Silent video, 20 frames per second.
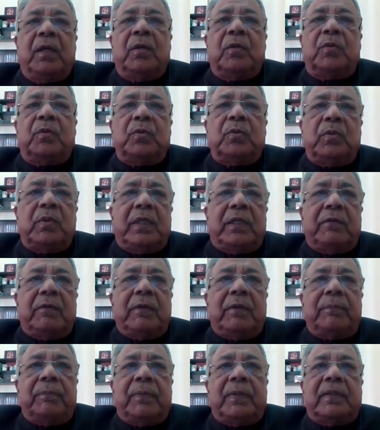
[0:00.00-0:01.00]
Two
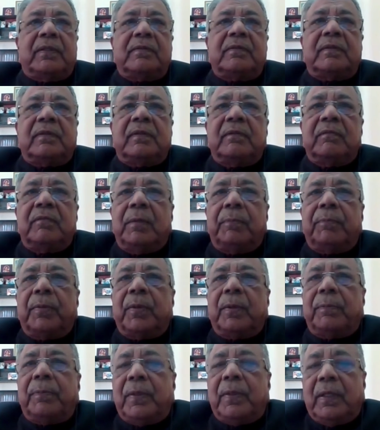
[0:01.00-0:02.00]
developments will
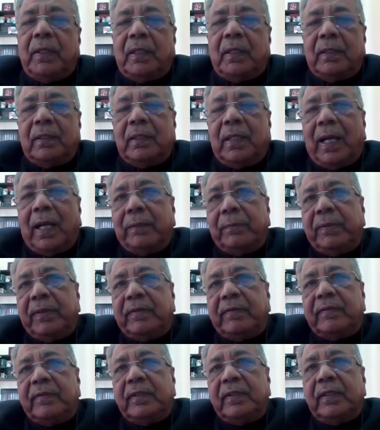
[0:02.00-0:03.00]
propel the
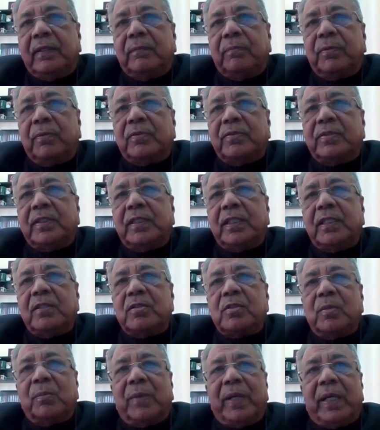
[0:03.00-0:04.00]
IBC
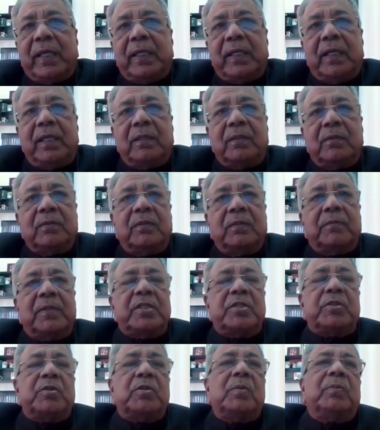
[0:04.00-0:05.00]
proceedings to migrate to the
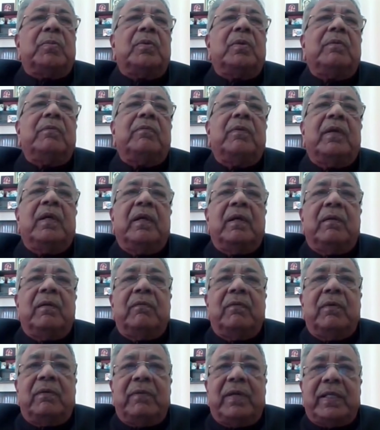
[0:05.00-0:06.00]
virtual mode
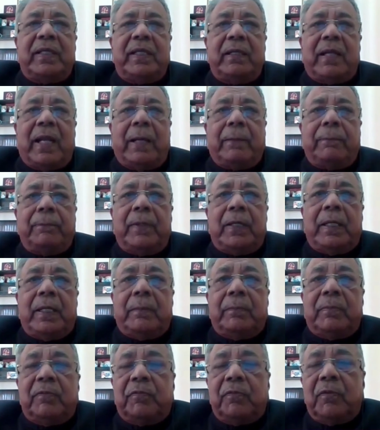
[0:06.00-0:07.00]
very rapidly
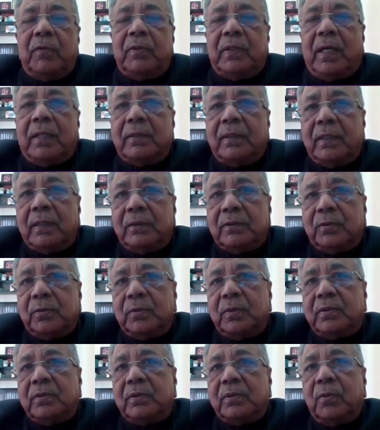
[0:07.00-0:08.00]
before the other
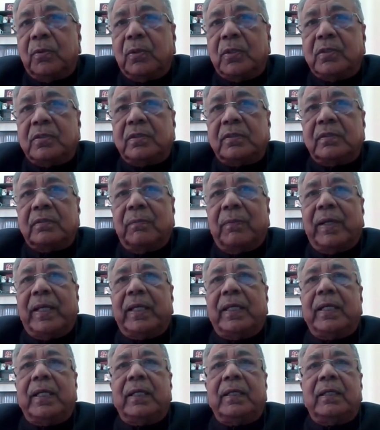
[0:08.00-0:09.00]
courts
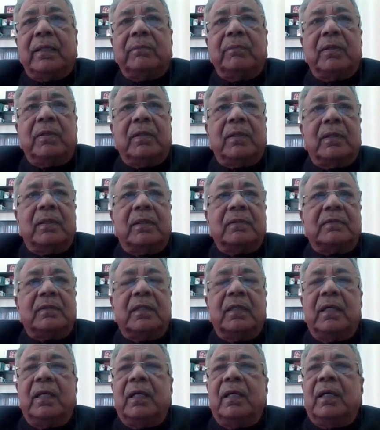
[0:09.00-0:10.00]
migrate because
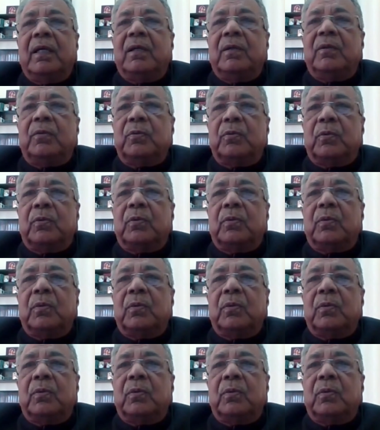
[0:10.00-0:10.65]
two